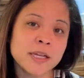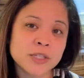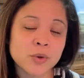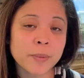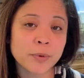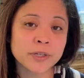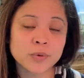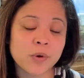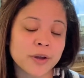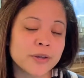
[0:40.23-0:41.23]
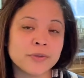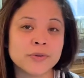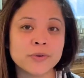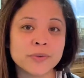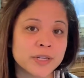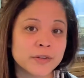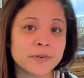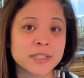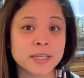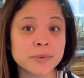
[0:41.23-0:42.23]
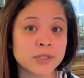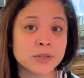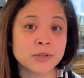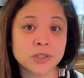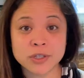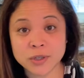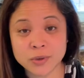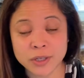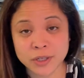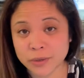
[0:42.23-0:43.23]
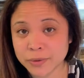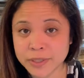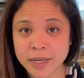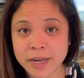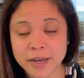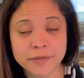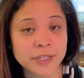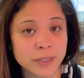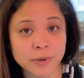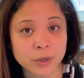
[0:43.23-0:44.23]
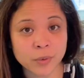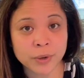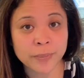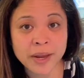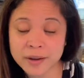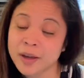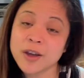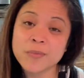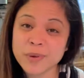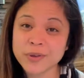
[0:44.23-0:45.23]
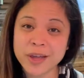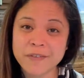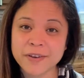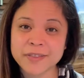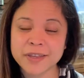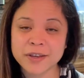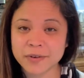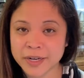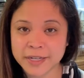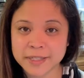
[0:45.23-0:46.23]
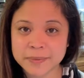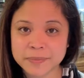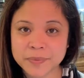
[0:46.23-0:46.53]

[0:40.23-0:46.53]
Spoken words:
So I'm going to walk you through the different substitutions you can use if this is what you want to make, but you can't find the ingredients.